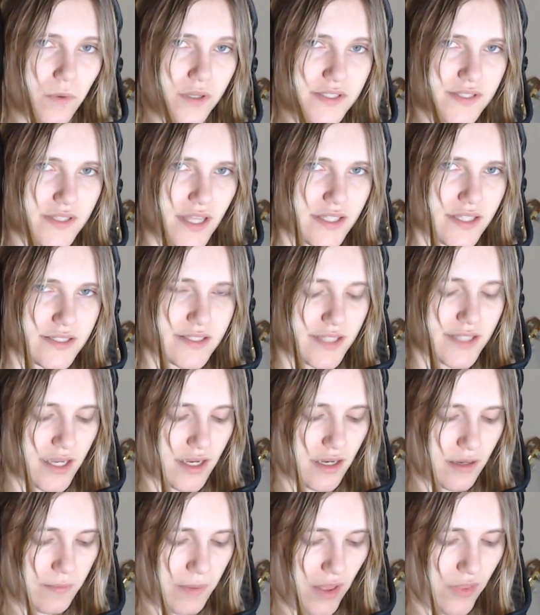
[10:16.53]
what's that
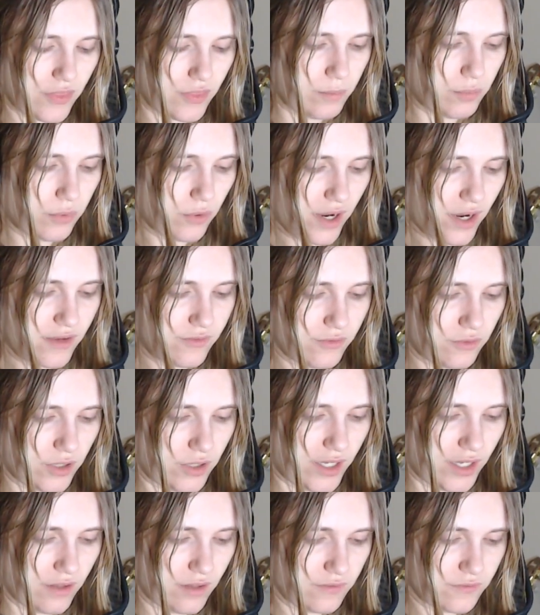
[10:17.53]
say about the
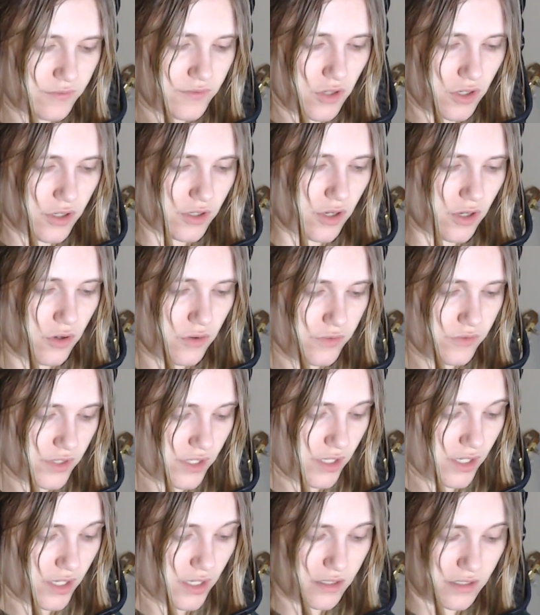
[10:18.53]
bravery of
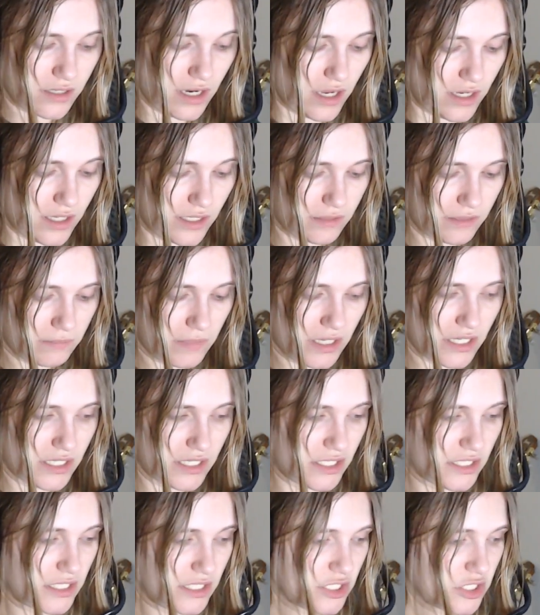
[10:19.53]
Darkovika? Not
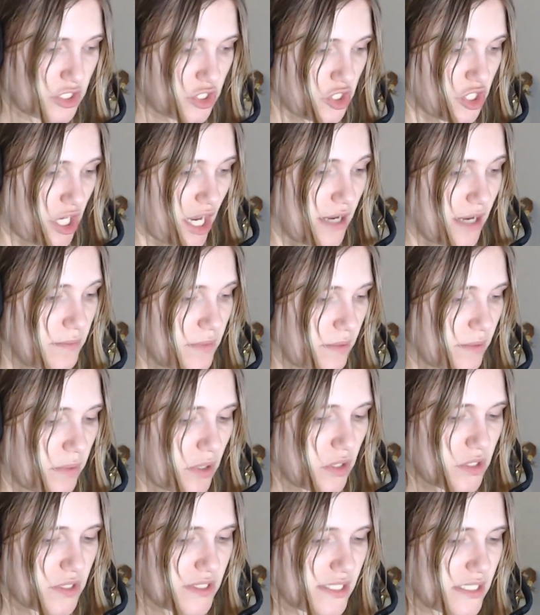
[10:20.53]
much. I'm the
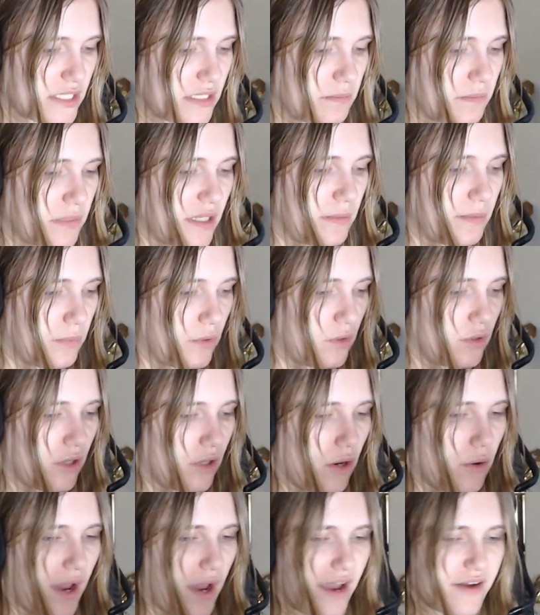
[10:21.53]
person people
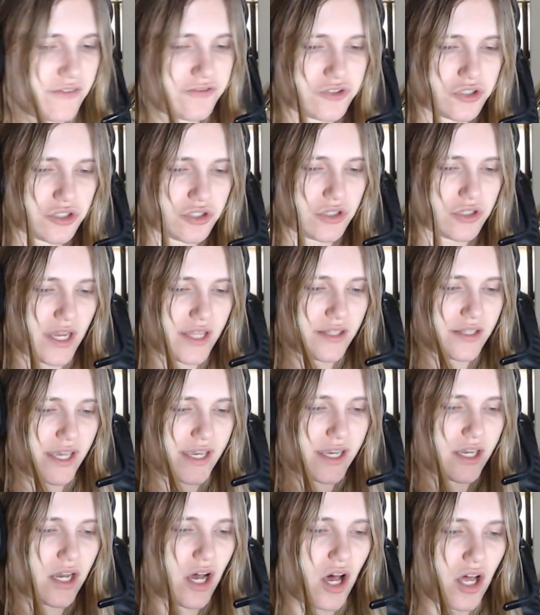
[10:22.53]
go after at,
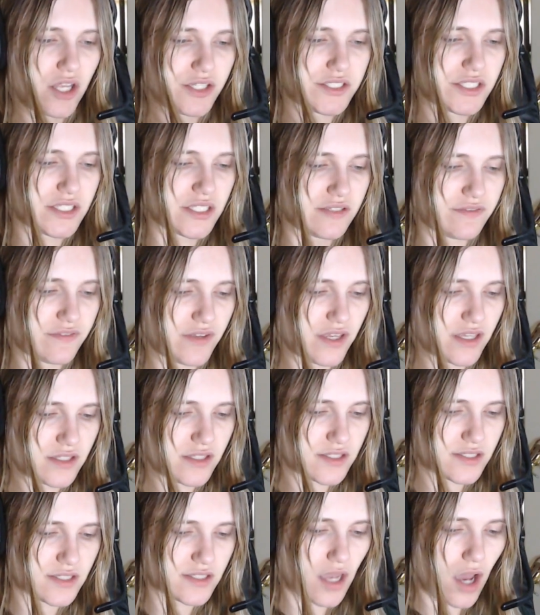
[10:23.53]
like, haunted
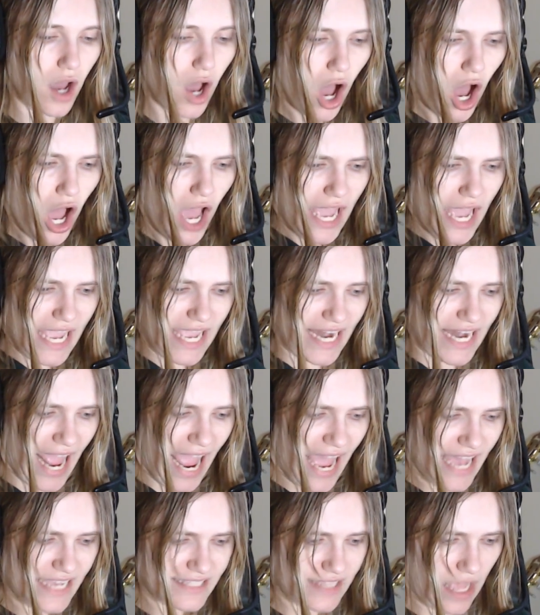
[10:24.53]
events. It
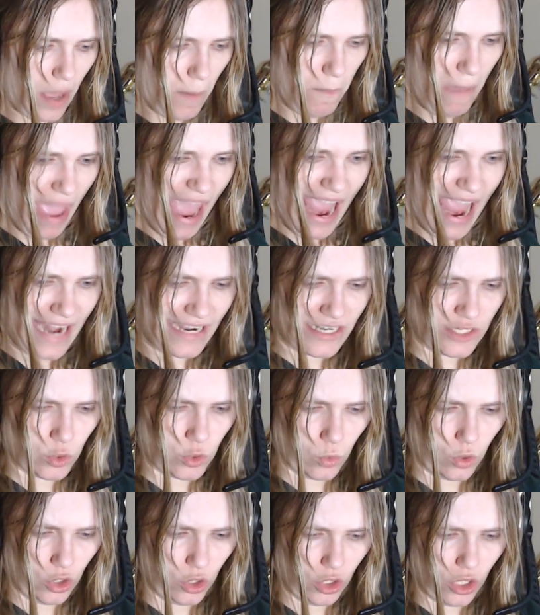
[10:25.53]
has a
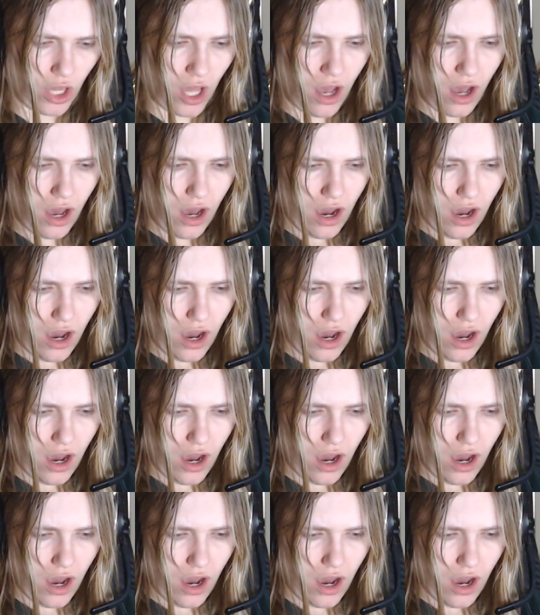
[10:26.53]
manual!